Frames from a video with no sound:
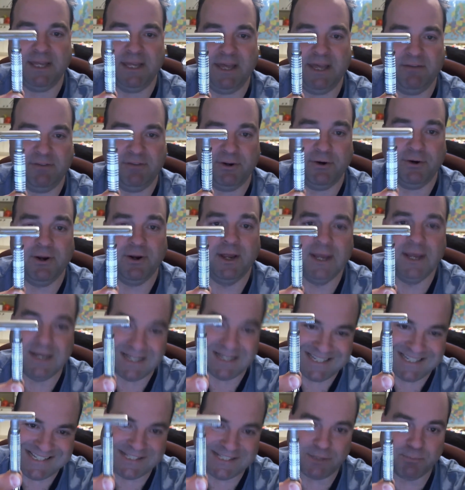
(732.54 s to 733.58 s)
heavier. I
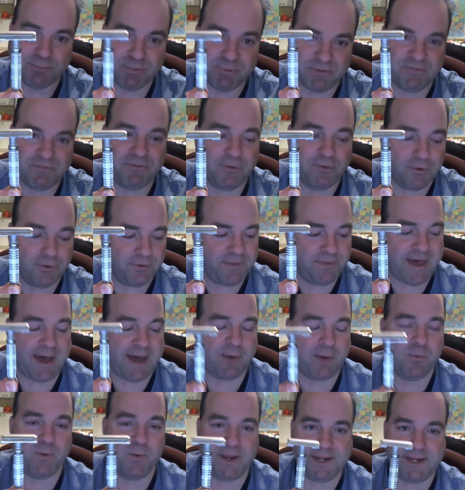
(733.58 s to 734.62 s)
still prefer that
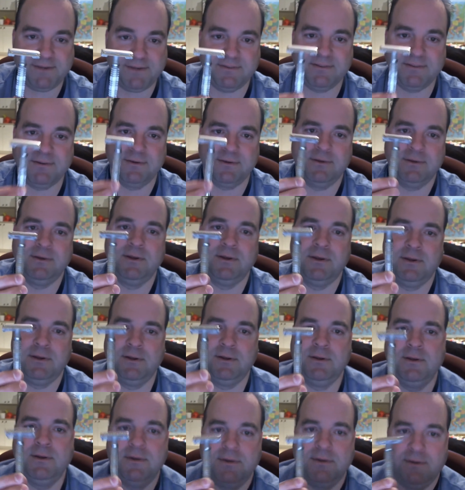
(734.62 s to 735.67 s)
weight.
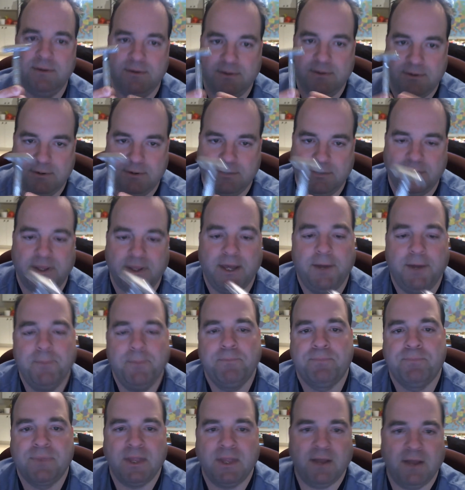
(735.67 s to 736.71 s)
Okay,
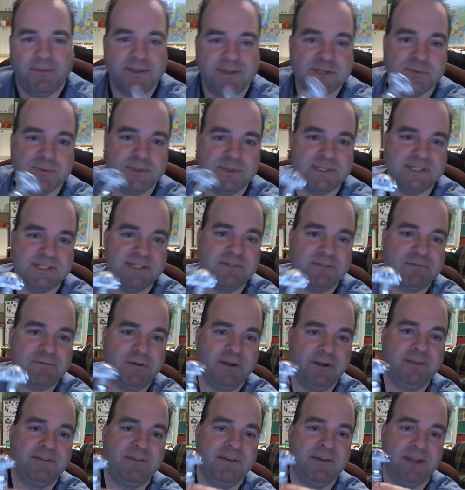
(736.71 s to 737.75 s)
now this one's
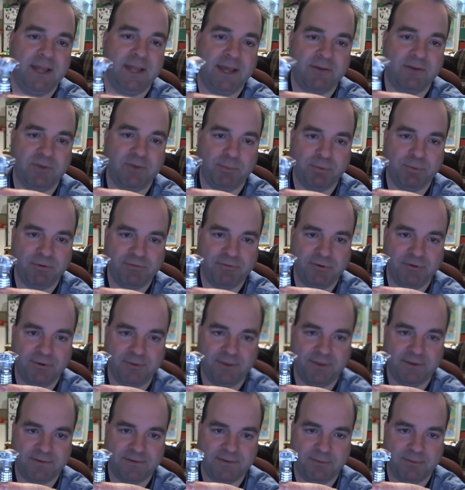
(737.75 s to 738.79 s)
different, and I actually prefer
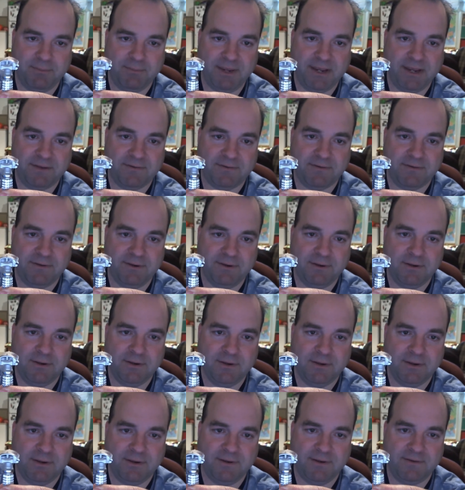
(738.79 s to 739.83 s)
this the best,
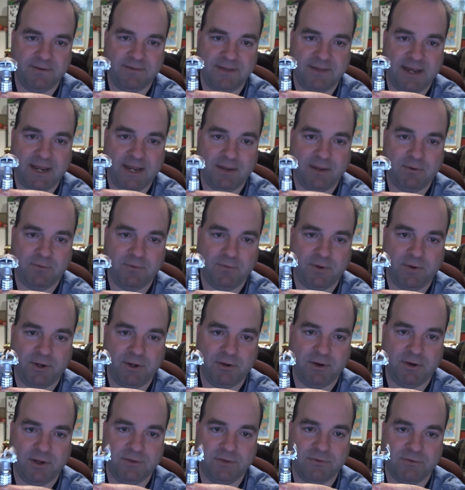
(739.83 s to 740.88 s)
is that when you
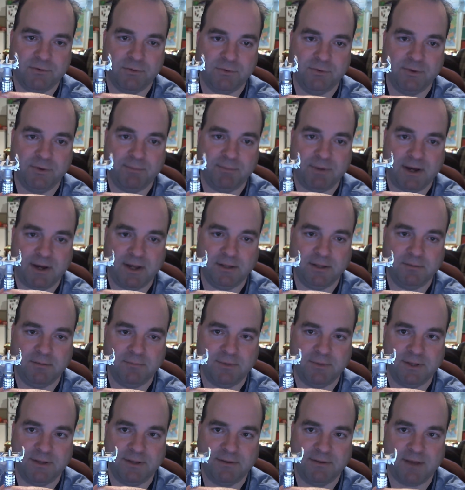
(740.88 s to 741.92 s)
unscrew the bottom,
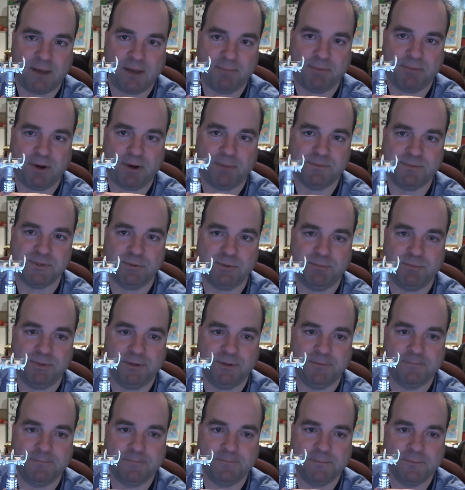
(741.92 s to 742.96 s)
the top pops open.
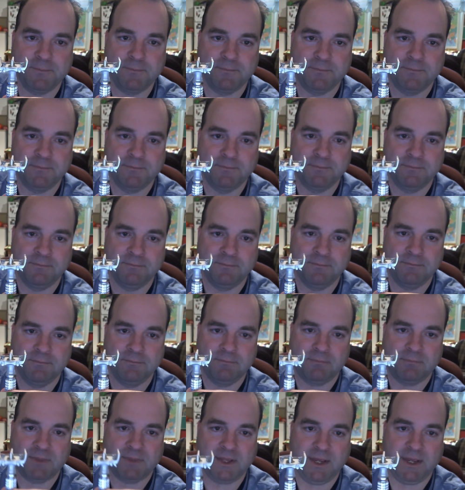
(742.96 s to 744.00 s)

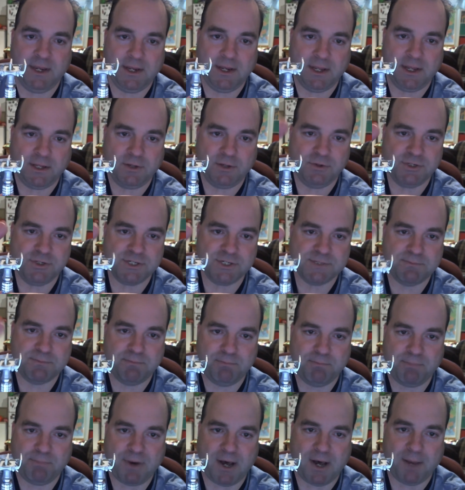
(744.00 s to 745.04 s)
Okay, and you just
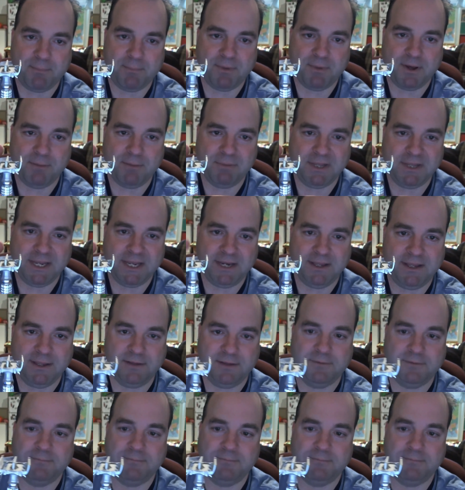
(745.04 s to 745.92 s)
pop a blade in.